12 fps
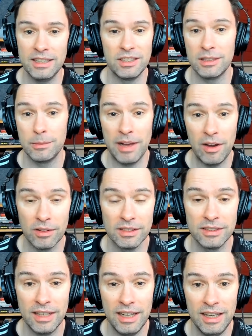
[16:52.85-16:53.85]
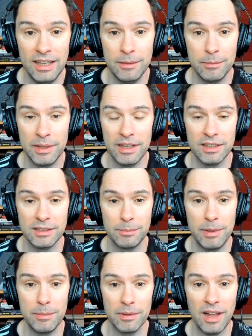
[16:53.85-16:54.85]
It's just about honesty because
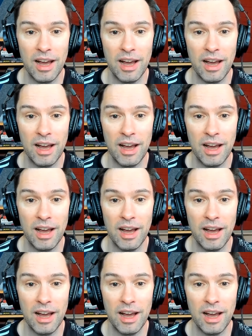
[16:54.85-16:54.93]
people